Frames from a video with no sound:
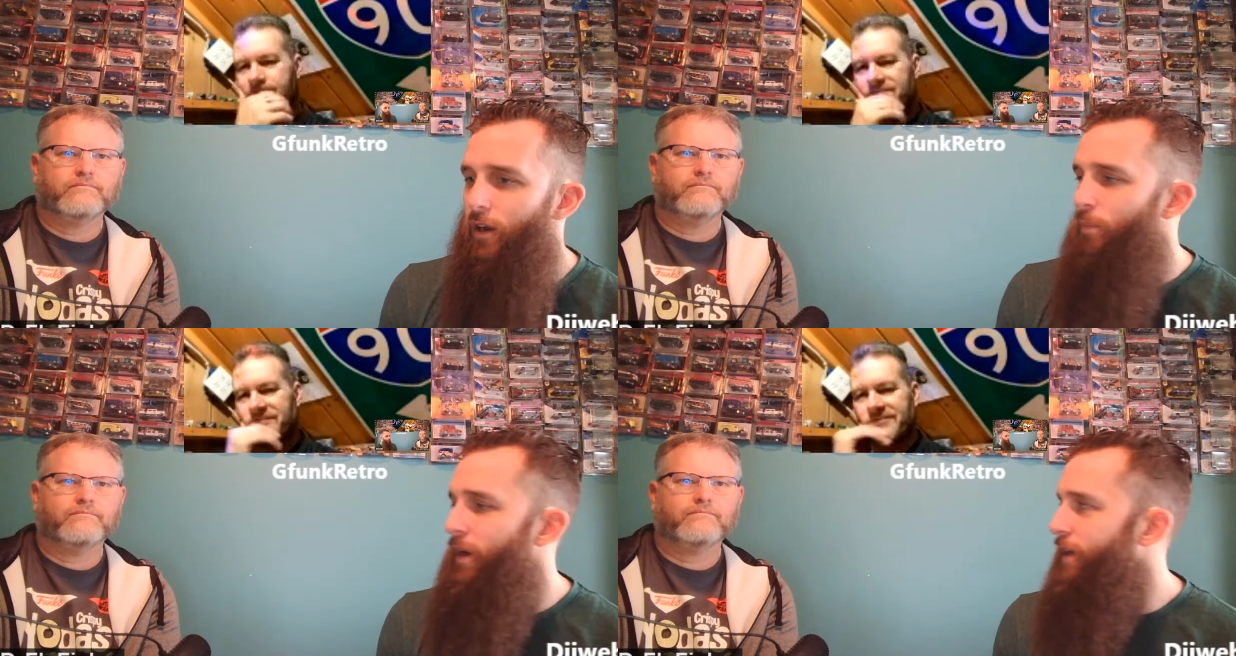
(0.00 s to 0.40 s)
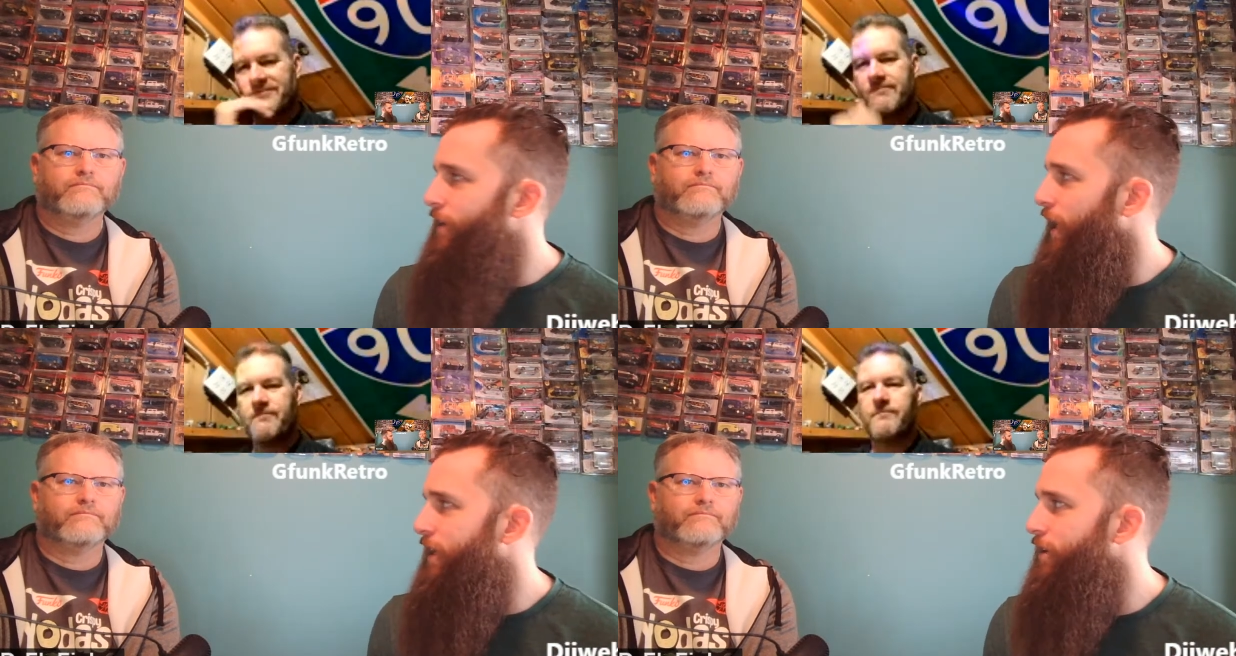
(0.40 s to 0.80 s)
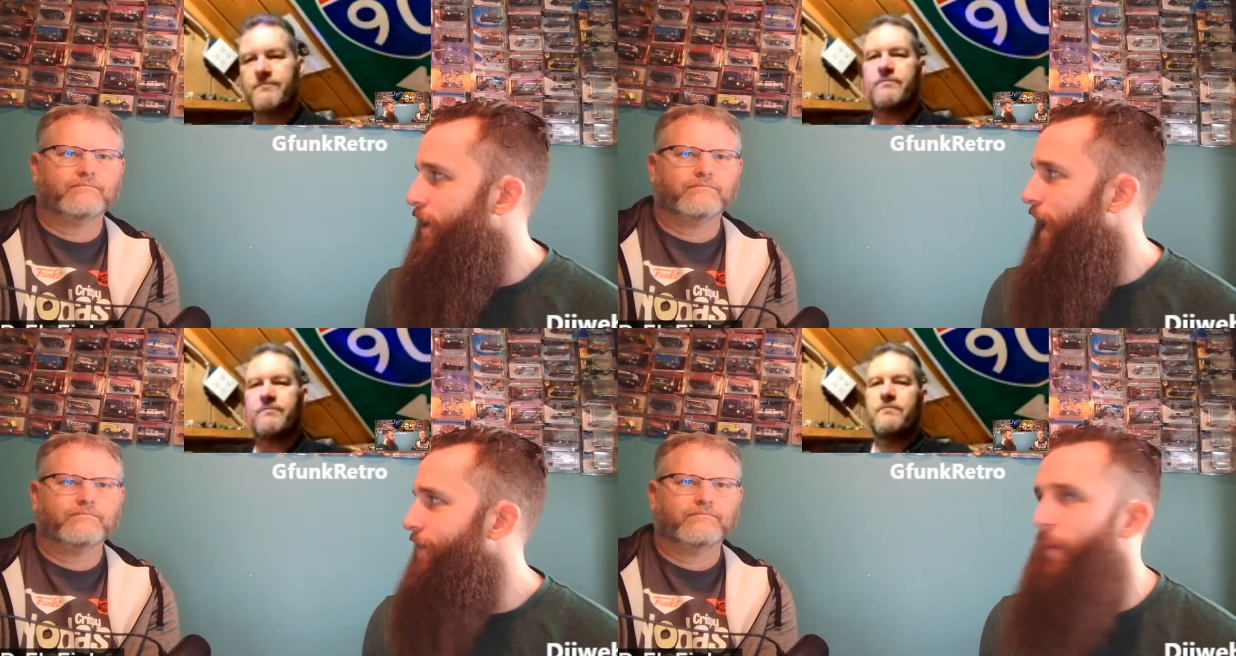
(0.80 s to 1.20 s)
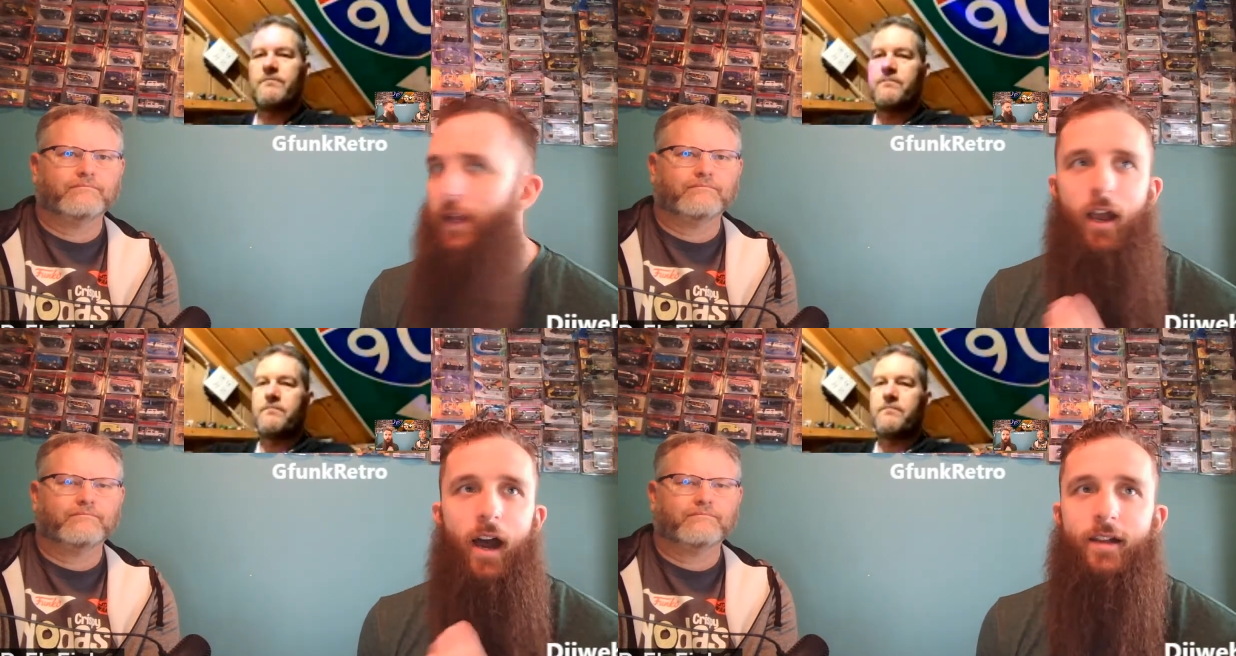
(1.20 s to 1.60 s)
Speaker 1: a bud, like you can have them
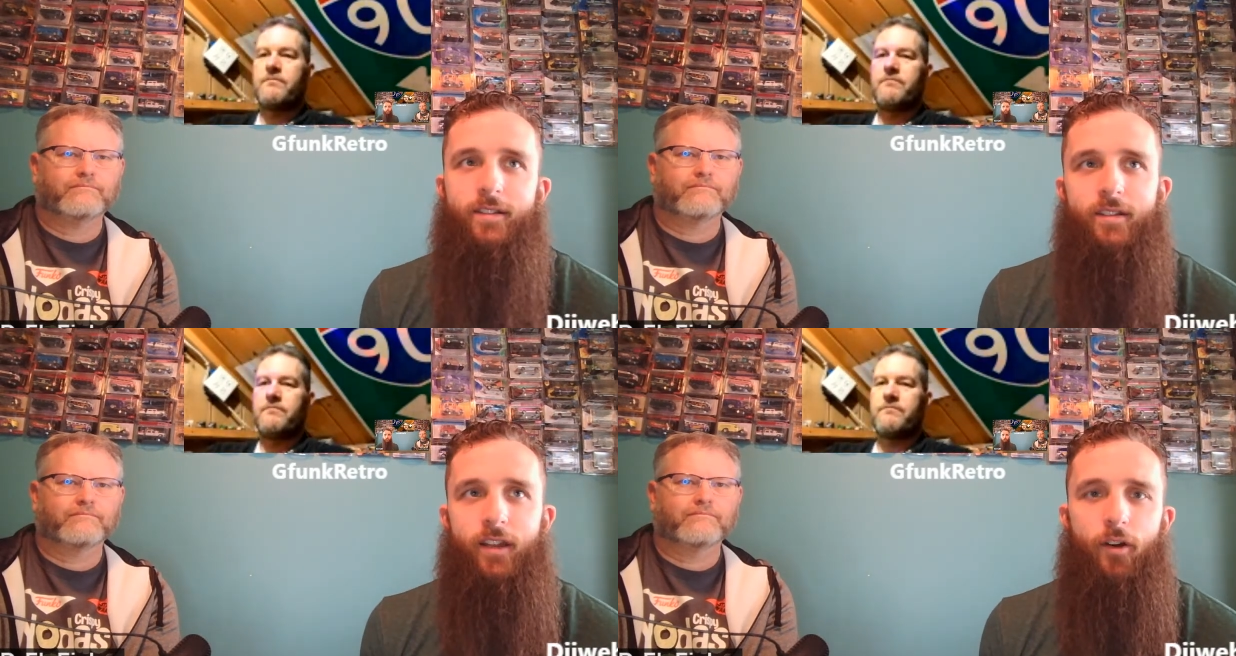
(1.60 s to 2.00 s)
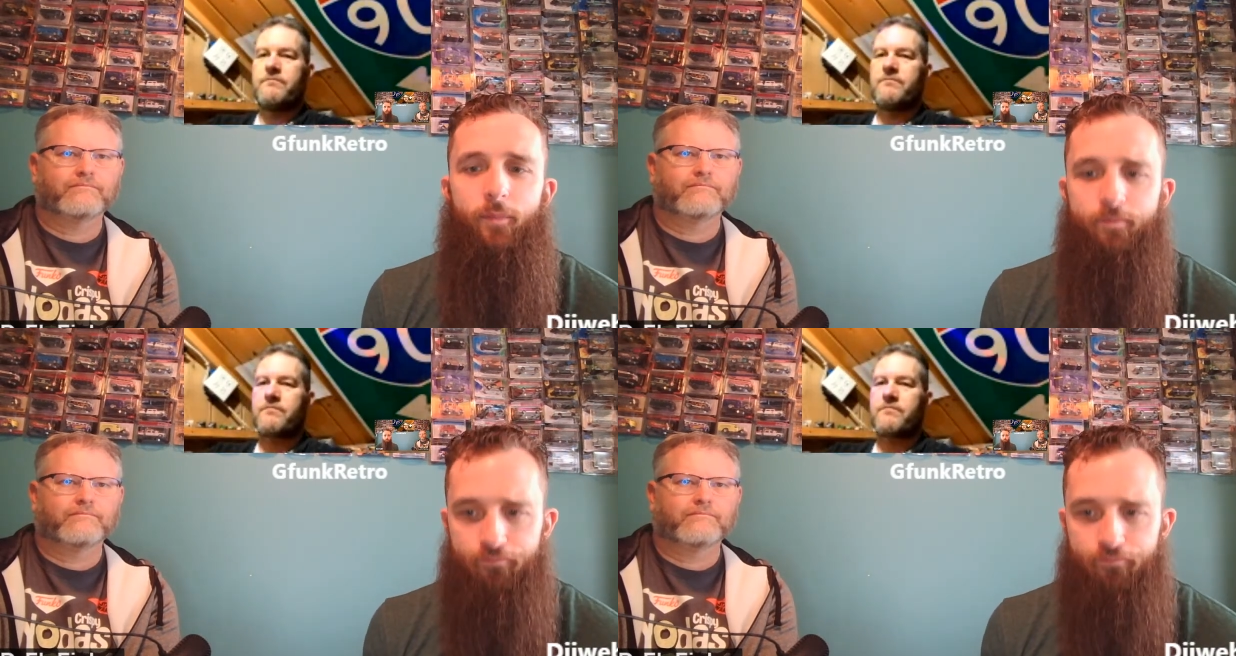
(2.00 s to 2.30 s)
at cost, you know.